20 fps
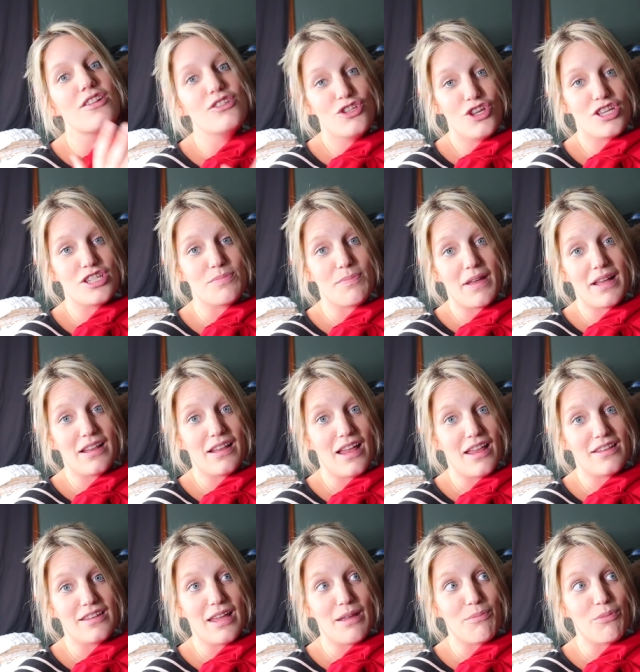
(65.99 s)
just by
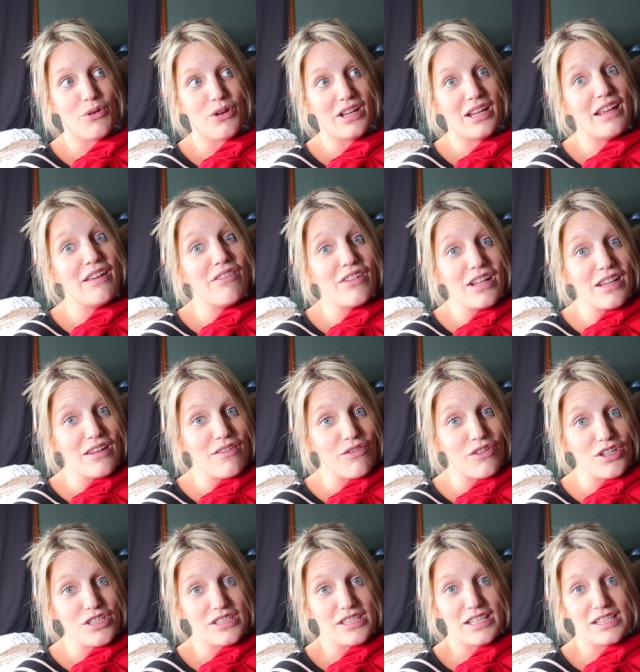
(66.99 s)
cloth diapering. Even in the
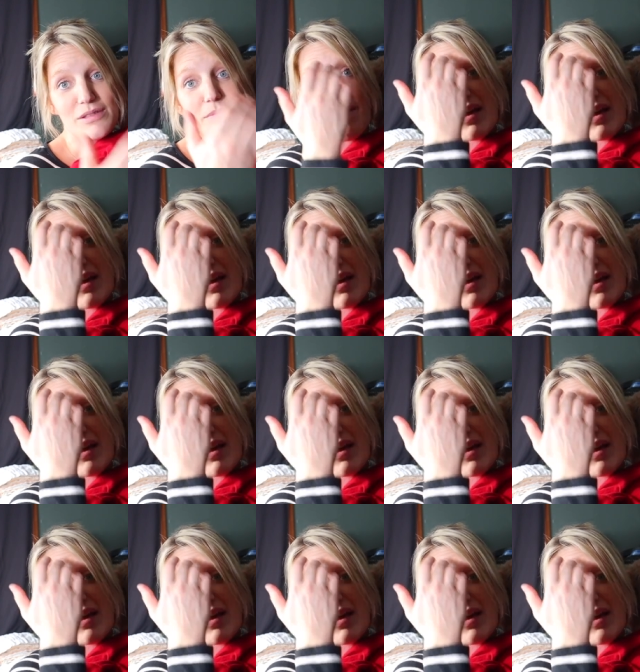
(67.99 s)
first six